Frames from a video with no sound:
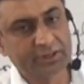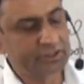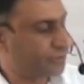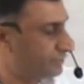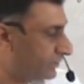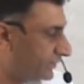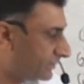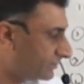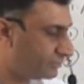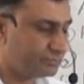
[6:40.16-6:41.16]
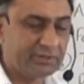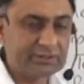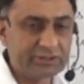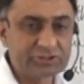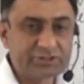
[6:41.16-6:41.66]
It means that by
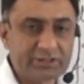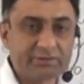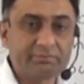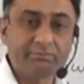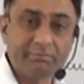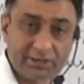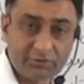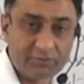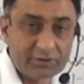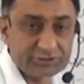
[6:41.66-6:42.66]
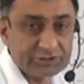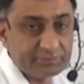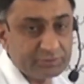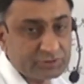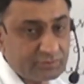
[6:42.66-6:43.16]
understanding metaphors in a
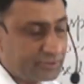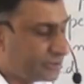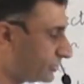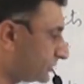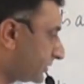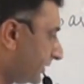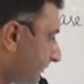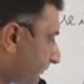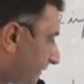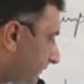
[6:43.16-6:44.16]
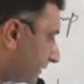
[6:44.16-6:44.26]
piece of literature, by